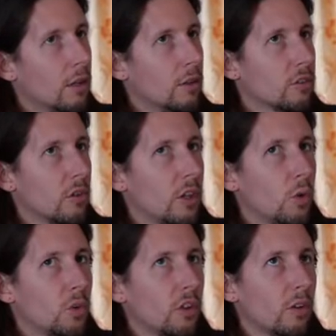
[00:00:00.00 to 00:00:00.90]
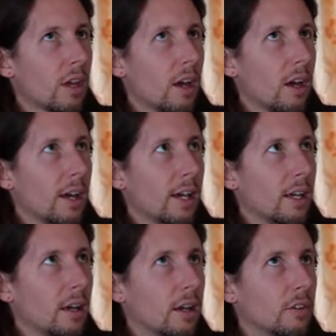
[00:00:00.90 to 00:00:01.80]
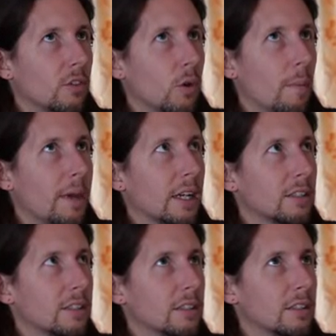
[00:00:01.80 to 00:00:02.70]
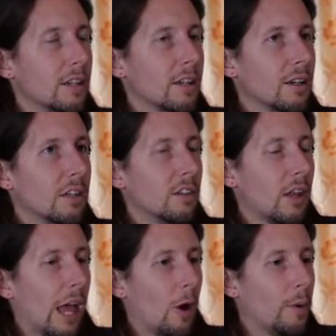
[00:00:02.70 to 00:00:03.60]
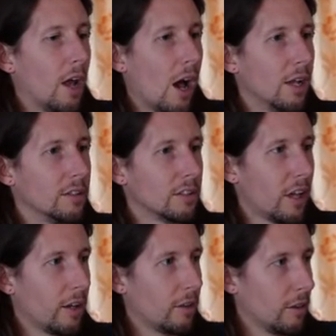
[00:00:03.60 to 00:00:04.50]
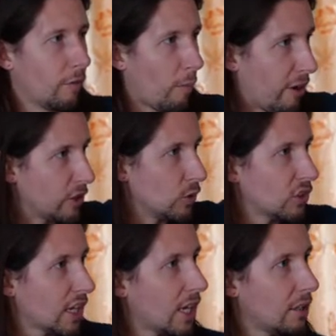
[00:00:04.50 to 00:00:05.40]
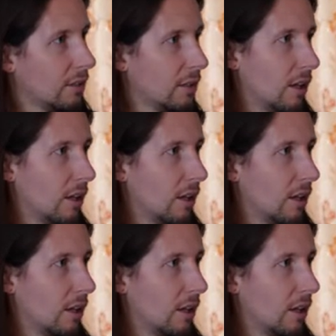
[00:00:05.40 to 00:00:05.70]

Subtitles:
So the audio that I do in a mix is it's help enhance like the vibrational state.